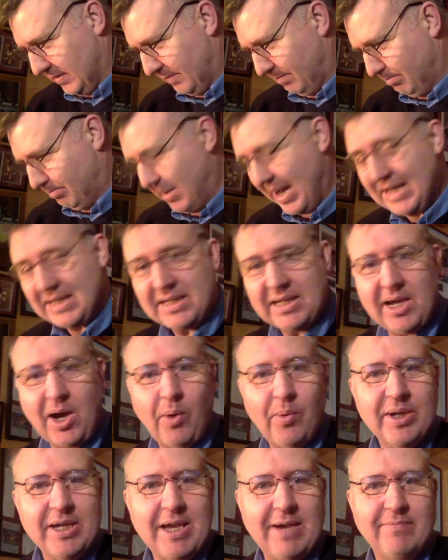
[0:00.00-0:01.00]
best
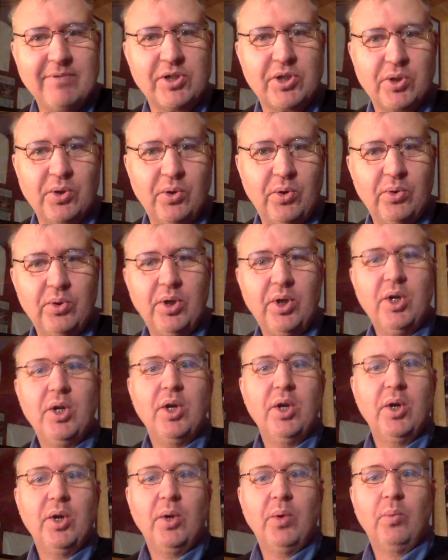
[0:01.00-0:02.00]
goal he ever scored
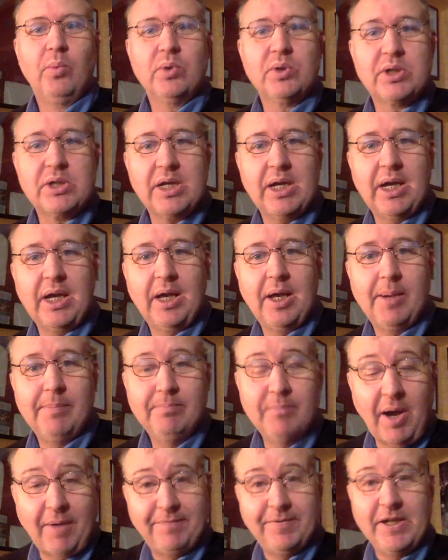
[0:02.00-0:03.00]
was,
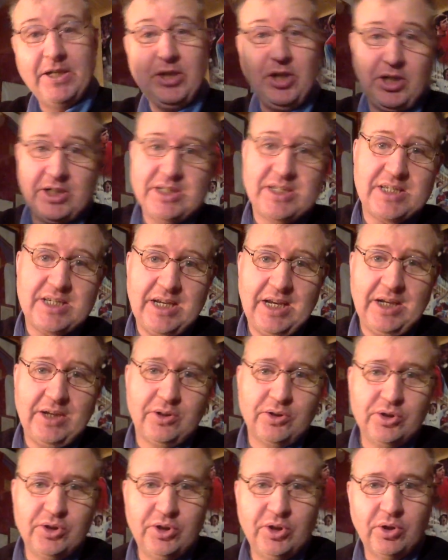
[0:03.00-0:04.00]
I think you can see it
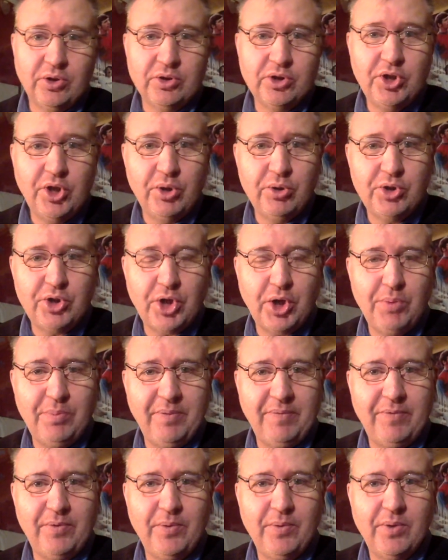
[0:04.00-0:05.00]
on YouTube
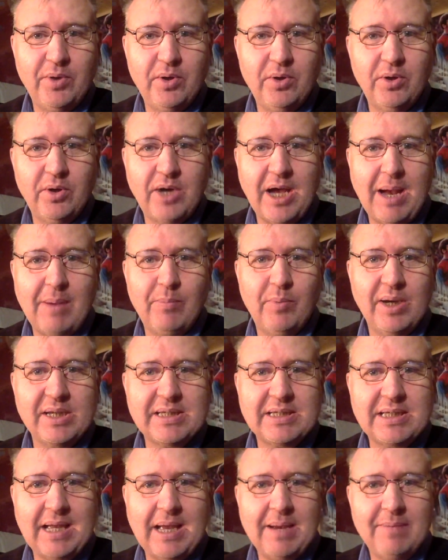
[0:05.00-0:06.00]
if you look up
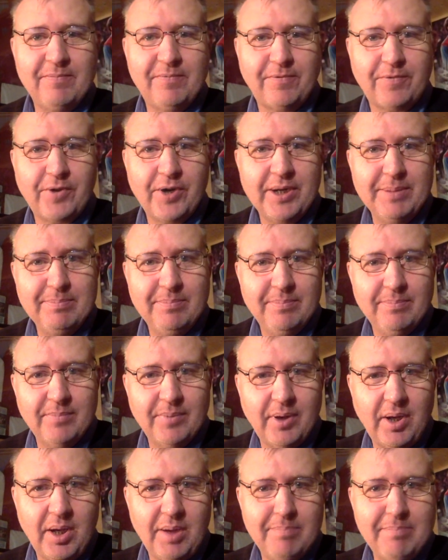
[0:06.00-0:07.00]
West Ham 3,
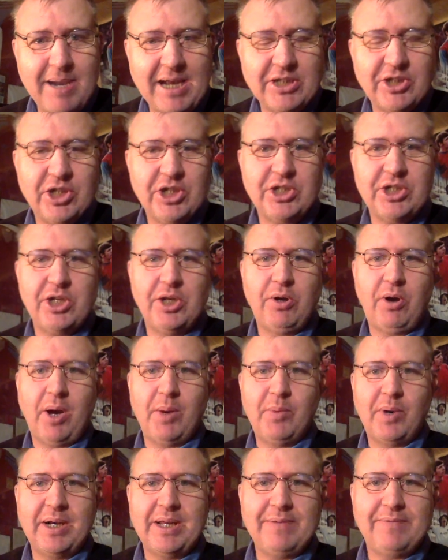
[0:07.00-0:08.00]
Manchester
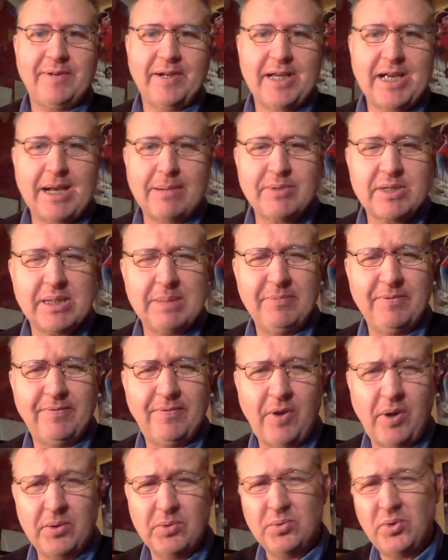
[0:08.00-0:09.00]
United 1, FA Cup
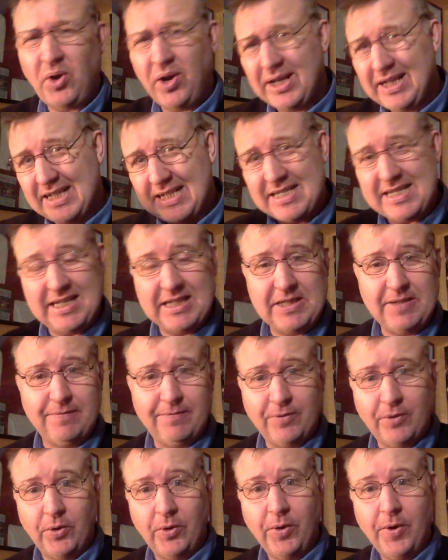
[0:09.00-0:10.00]
semi-final
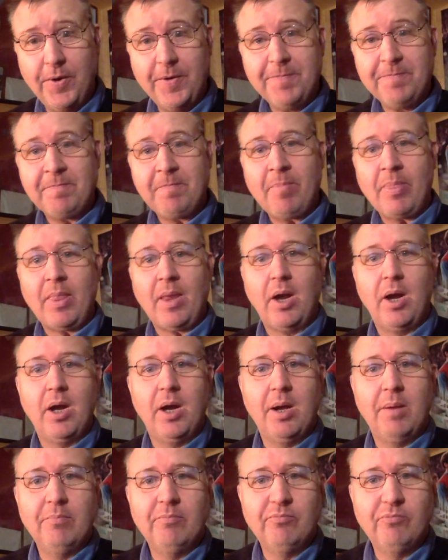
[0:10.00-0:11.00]
1964.
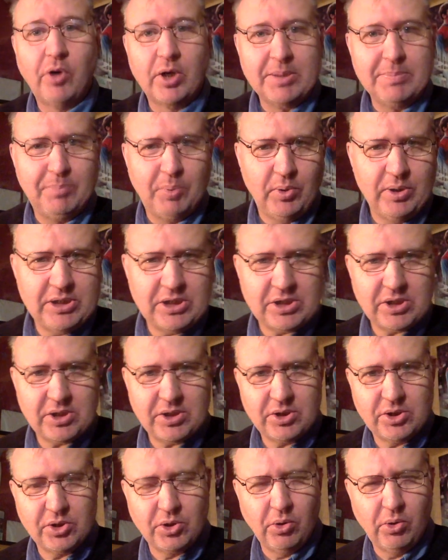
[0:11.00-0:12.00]
Ronnie Boyce
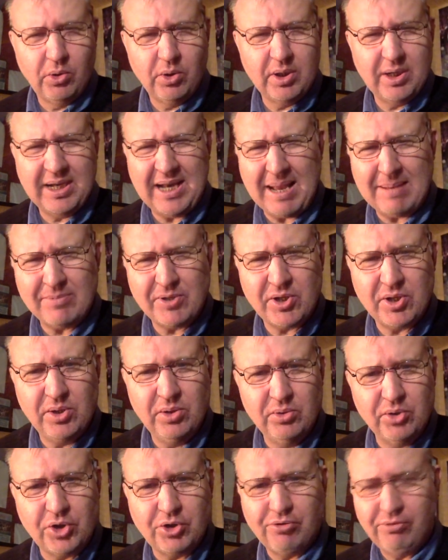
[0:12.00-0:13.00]
scored an
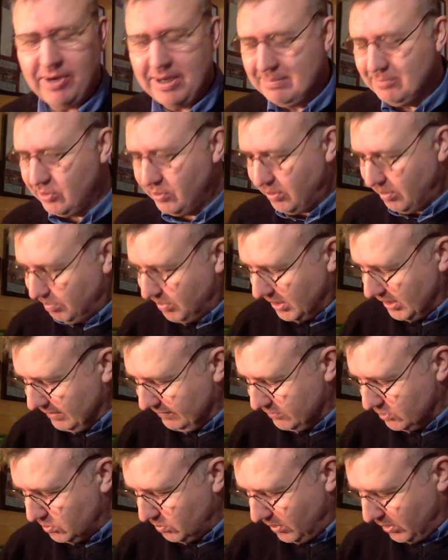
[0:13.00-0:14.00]
absolute screamer, I
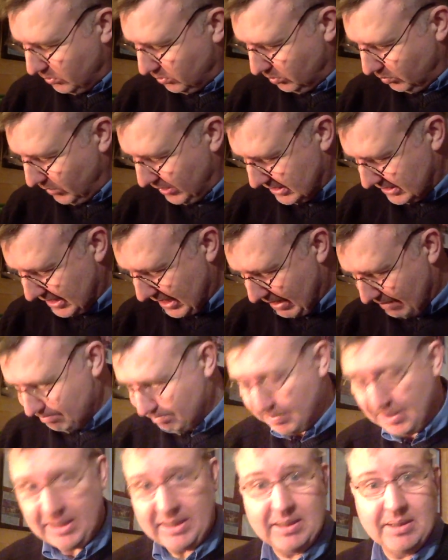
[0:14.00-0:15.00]
believe, as well when West Ham
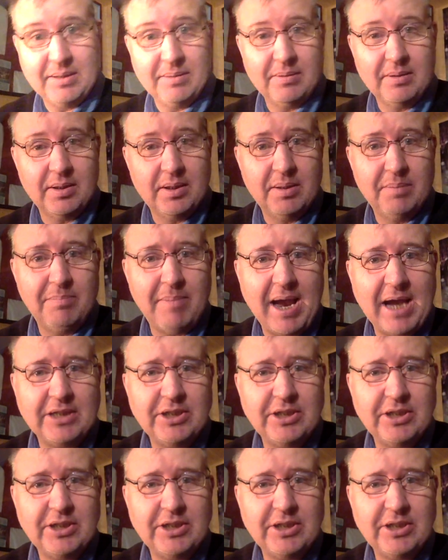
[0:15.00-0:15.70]
beat the Man